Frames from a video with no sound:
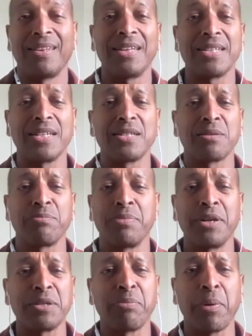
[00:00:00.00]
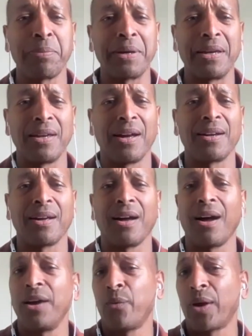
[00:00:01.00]
There's, there's, there's probably, I,
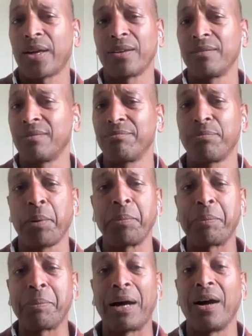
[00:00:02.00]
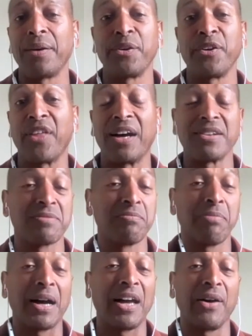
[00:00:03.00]
I reckon, probably about one hundred
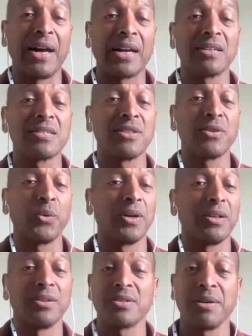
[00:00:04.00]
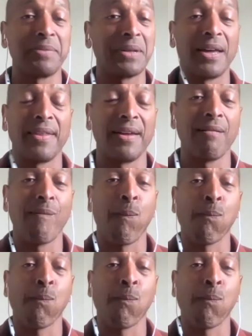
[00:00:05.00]
thousand biohackers in the world or something like that.